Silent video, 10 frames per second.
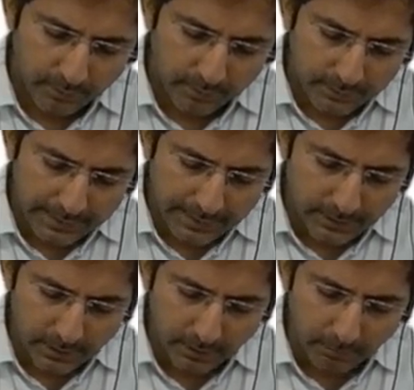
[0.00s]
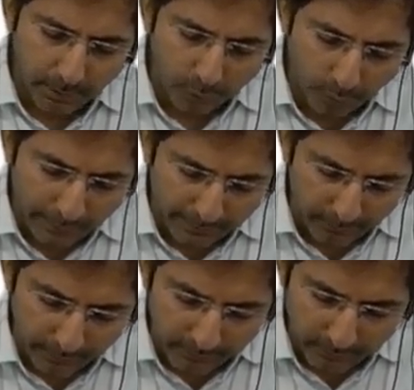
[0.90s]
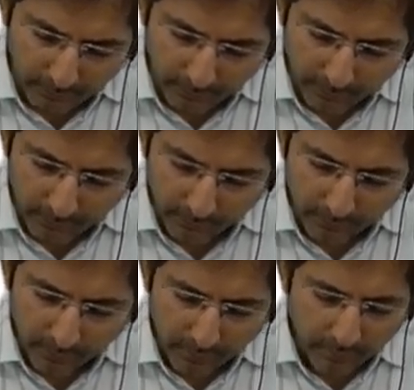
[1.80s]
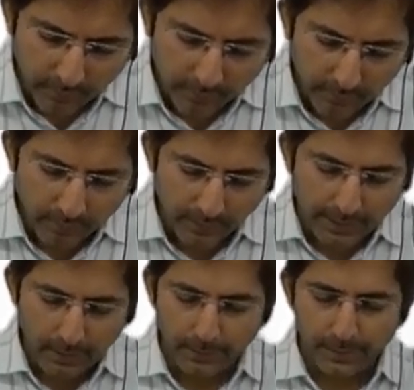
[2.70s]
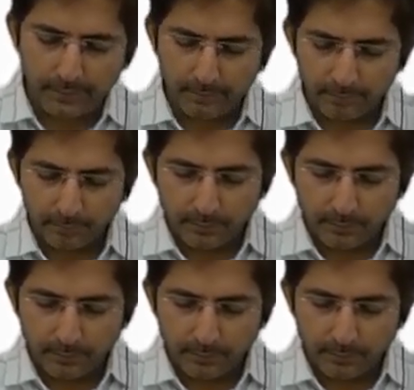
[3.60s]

Section number you write with red pen